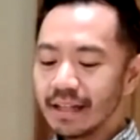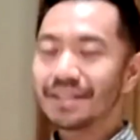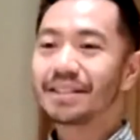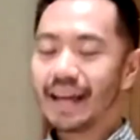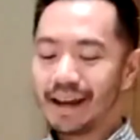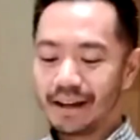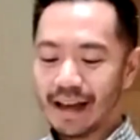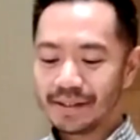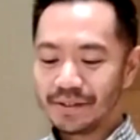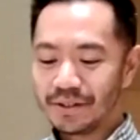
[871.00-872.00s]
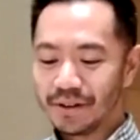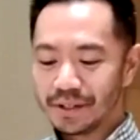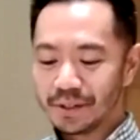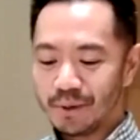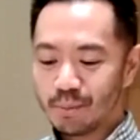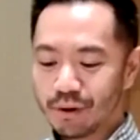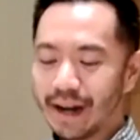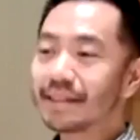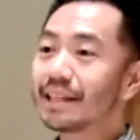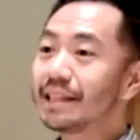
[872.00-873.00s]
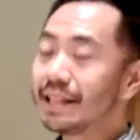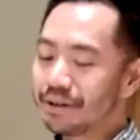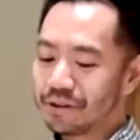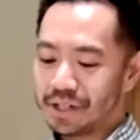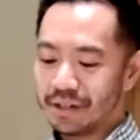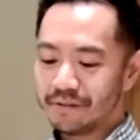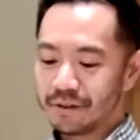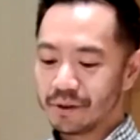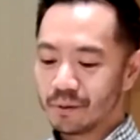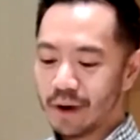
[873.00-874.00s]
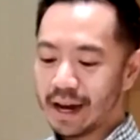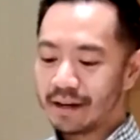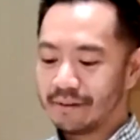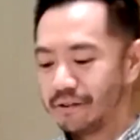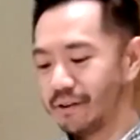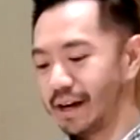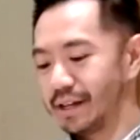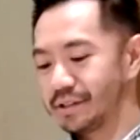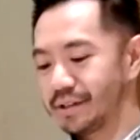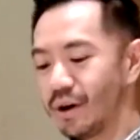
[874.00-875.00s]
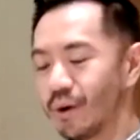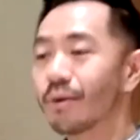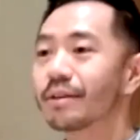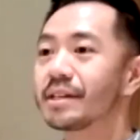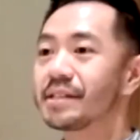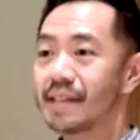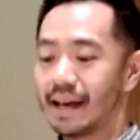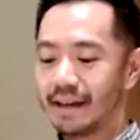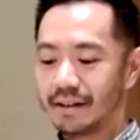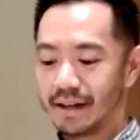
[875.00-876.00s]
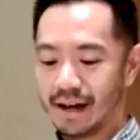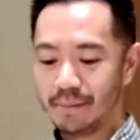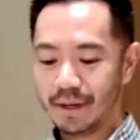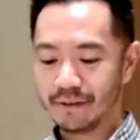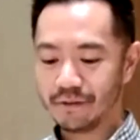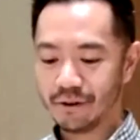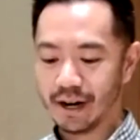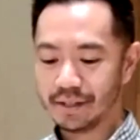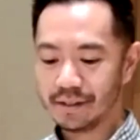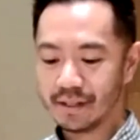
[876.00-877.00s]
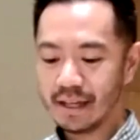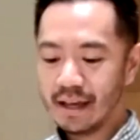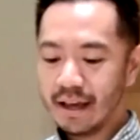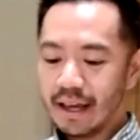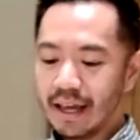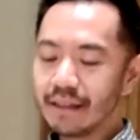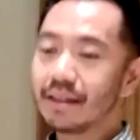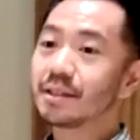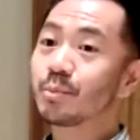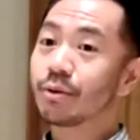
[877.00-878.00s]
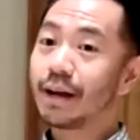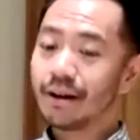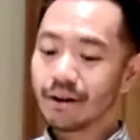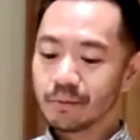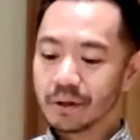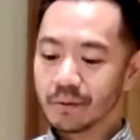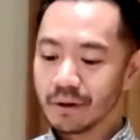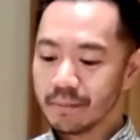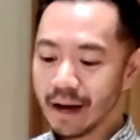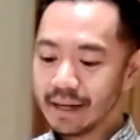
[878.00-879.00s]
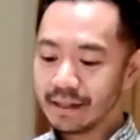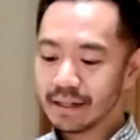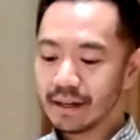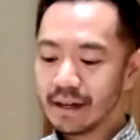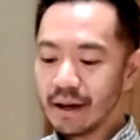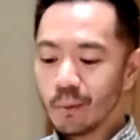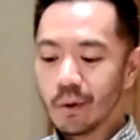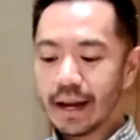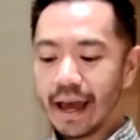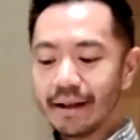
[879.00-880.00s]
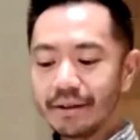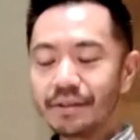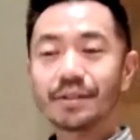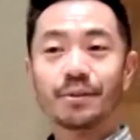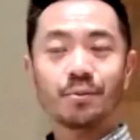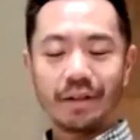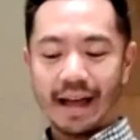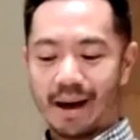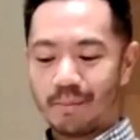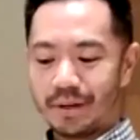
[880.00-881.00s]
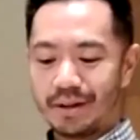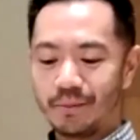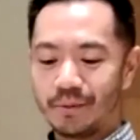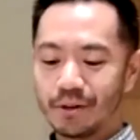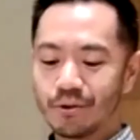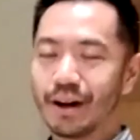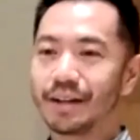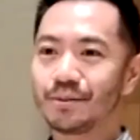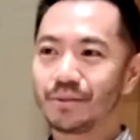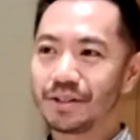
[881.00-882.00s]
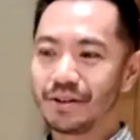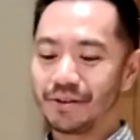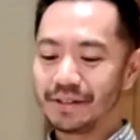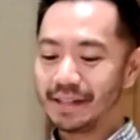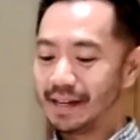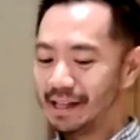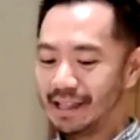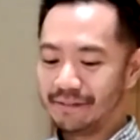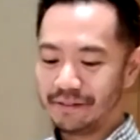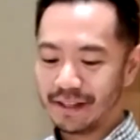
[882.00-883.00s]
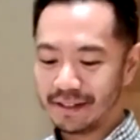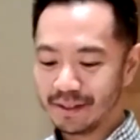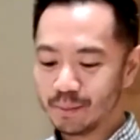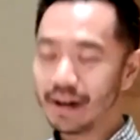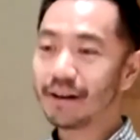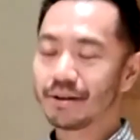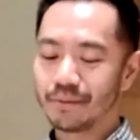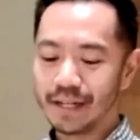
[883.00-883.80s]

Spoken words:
Today, as you notice, we prayed the liturgy for the reign of Christ or the second coming of Christ. In this prayer, we're reminded what else will happen when Christ returns. And I love this. The prayer